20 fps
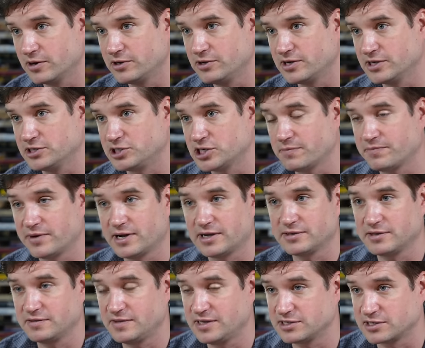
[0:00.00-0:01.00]
You could jump
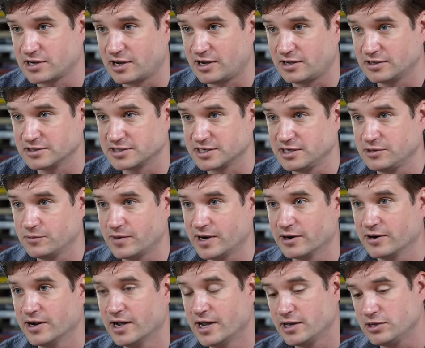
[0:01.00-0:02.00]
onto these calls
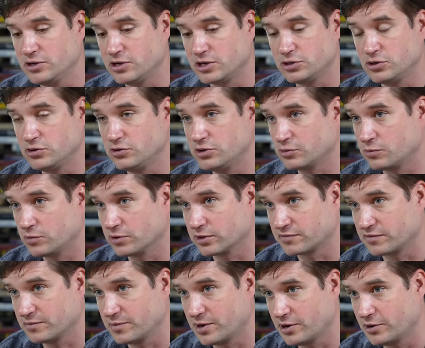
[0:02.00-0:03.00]
anywhere. You could do your work
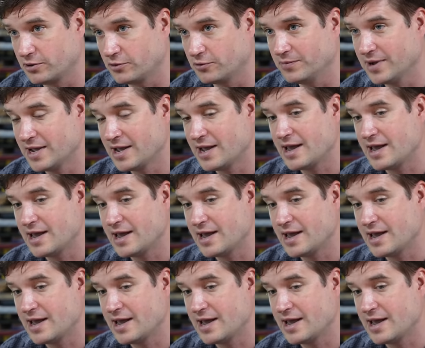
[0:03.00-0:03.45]
from home.